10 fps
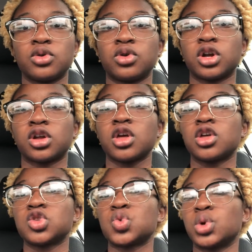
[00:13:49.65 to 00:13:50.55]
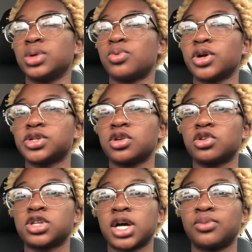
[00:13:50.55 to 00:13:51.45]
or 20 points
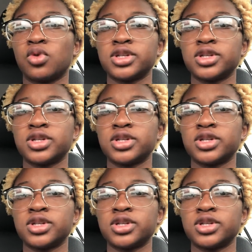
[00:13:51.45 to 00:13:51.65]
another time.